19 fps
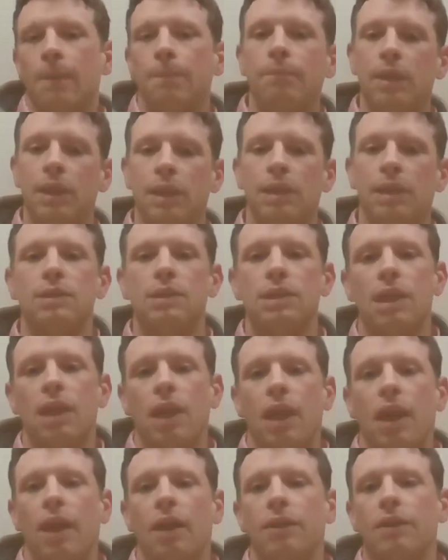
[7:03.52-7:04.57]
means
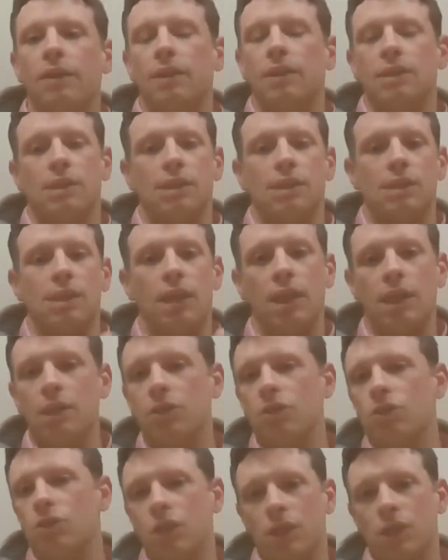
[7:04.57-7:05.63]
that there's this
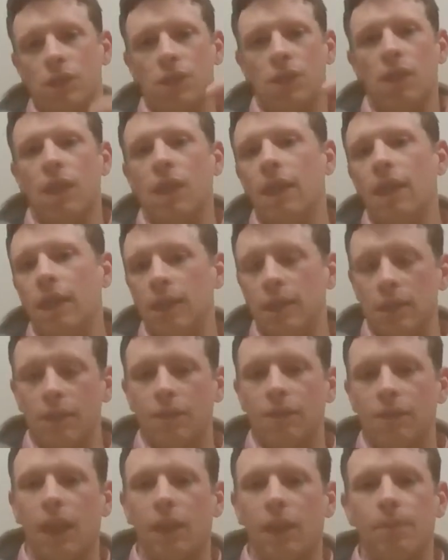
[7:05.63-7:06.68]
interest in
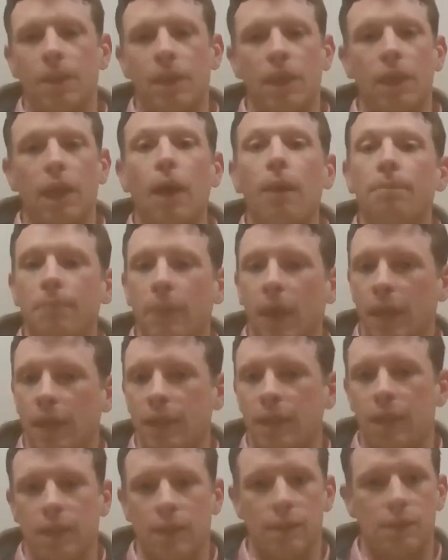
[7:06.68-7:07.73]
developing a
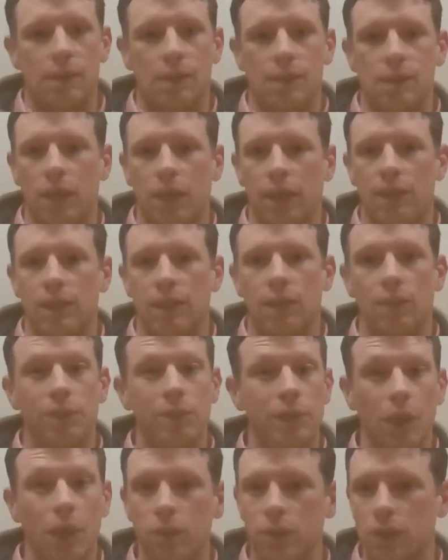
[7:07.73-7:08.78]
mechanized society that we
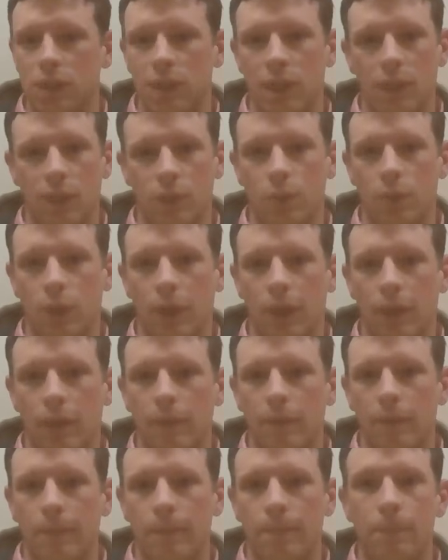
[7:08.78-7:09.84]
don't see elsewhere.
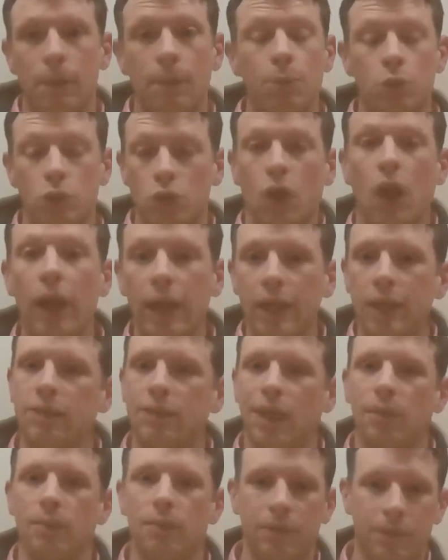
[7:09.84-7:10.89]
People try and
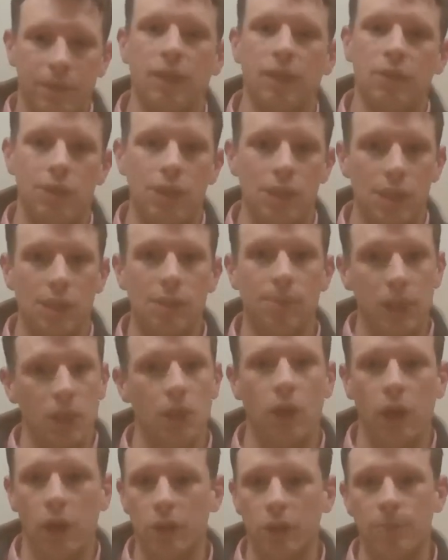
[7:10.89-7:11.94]
develop a factory system in the
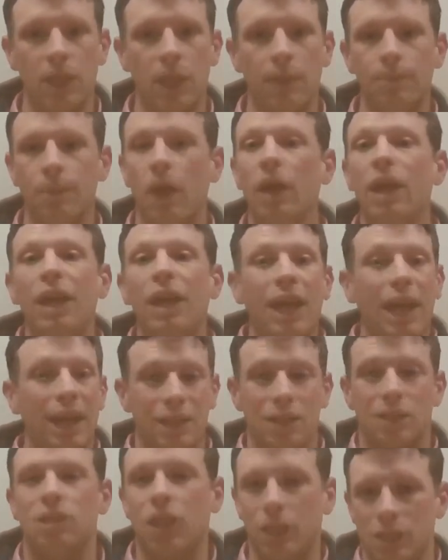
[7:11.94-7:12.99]
Ottoman Empire, and
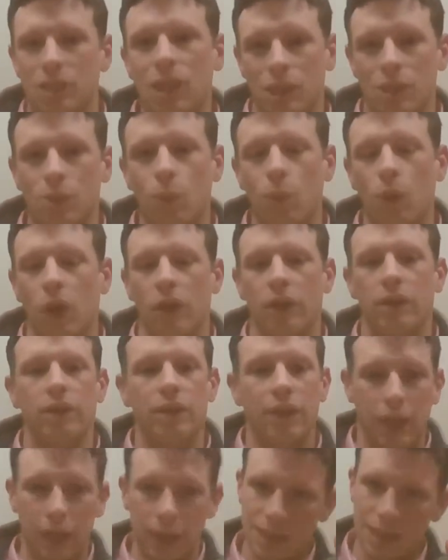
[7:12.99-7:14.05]
it just doesn't work.
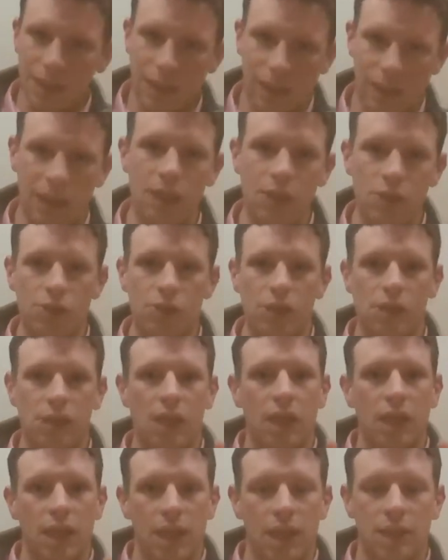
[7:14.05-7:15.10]
There isn't the
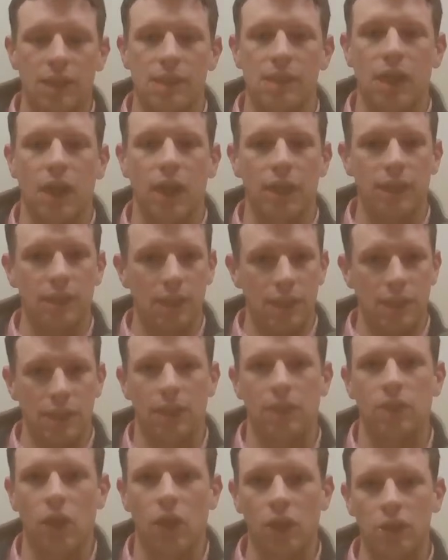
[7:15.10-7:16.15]
interest in science and
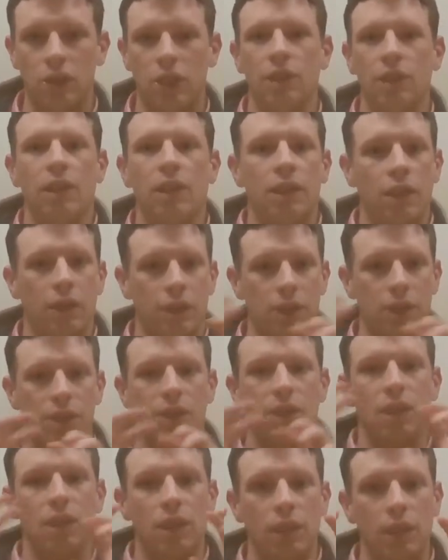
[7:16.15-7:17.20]
technology. There
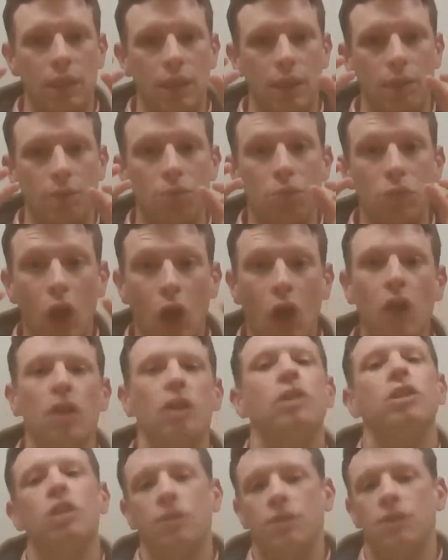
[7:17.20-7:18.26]
isn't the
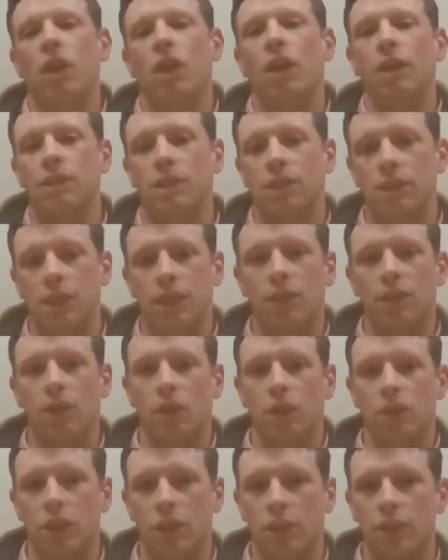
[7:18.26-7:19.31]
knowledge of science and
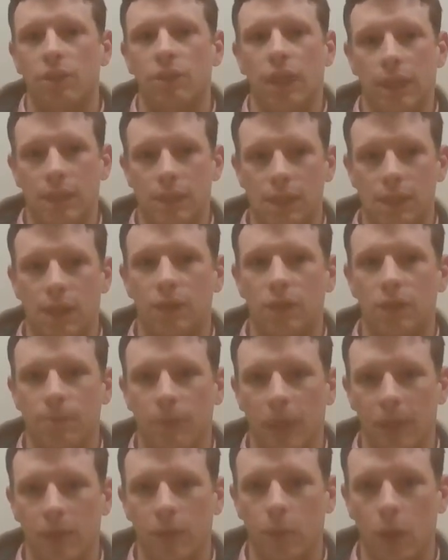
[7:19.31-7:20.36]
technology necessary to
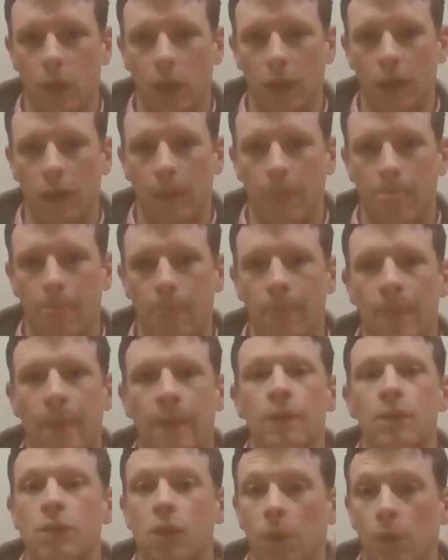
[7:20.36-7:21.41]
make it work.
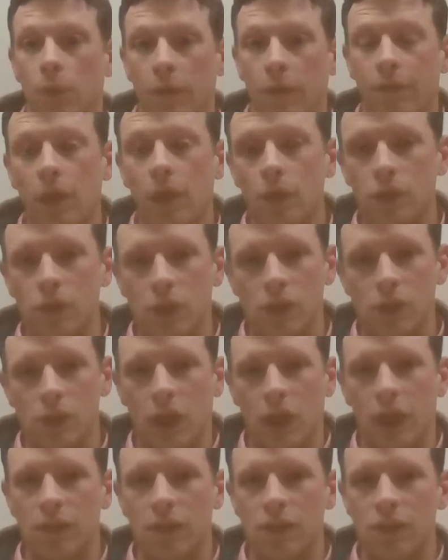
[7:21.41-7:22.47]
So focus on
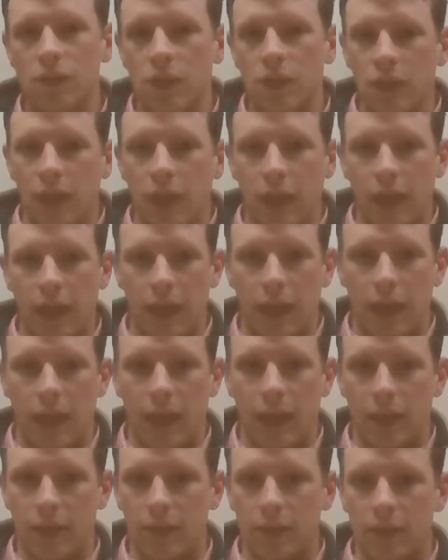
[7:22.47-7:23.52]
science
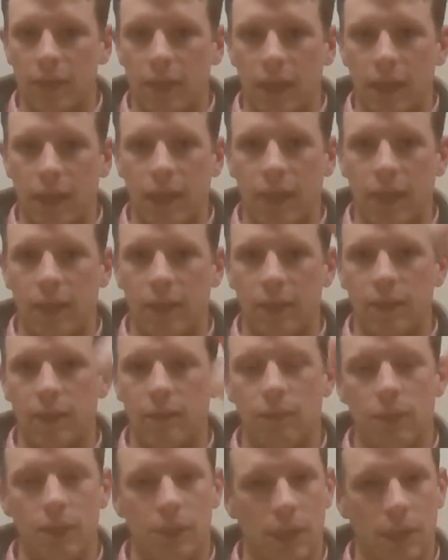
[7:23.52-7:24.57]
and
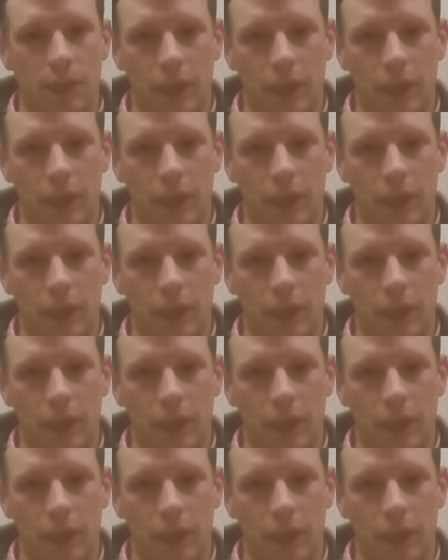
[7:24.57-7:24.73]
this